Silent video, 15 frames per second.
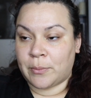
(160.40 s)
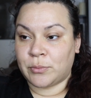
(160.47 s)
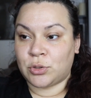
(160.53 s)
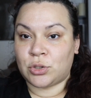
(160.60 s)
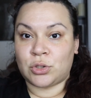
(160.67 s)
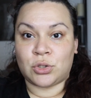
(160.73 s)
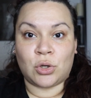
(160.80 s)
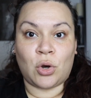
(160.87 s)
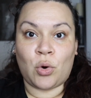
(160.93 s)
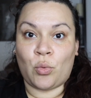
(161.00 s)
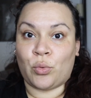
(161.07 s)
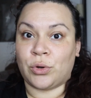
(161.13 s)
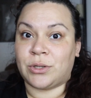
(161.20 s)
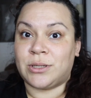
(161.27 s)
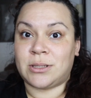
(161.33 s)
So
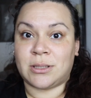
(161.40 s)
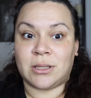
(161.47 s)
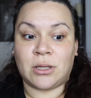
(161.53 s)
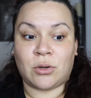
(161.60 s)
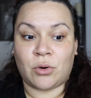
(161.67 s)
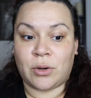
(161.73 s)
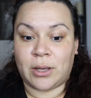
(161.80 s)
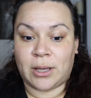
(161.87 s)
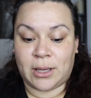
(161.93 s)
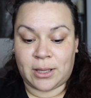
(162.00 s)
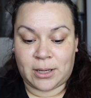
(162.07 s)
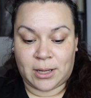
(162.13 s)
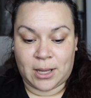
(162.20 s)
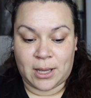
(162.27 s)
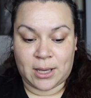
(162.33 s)
we're just gonna go
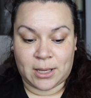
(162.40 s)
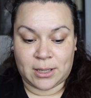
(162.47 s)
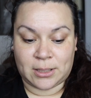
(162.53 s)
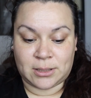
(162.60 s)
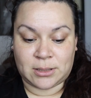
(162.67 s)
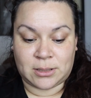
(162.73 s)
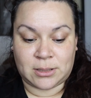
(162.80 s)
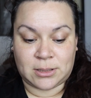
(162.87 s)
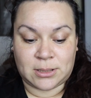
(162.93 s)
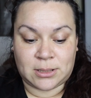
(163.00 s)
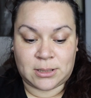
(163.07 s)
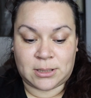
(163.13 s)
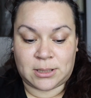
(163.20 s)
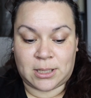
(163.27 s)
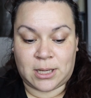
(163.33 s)
ahead and
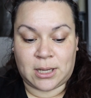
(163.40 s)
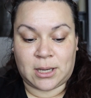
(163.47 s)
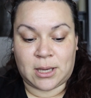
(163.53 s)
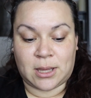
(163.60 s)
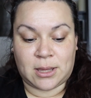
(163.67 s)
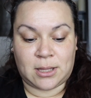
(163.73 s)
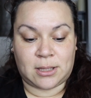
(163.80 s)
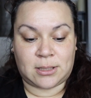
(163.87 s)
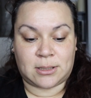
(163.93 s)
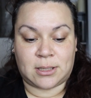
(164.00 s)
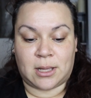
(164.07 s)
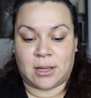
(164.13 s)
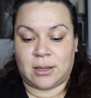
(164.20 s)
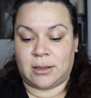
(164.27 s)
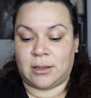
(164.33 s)
take this
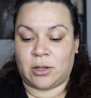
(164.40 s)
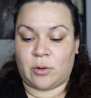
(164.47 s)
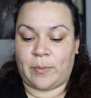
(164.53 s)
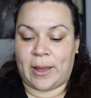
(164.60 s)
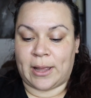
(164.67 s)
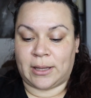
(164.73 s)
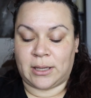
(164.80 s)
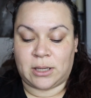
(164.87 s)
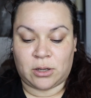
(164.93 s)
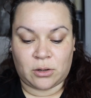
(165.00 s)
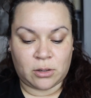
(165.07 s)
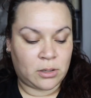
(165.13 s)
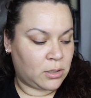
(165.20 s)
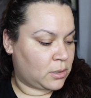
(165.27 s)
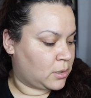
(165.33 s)
little palette here.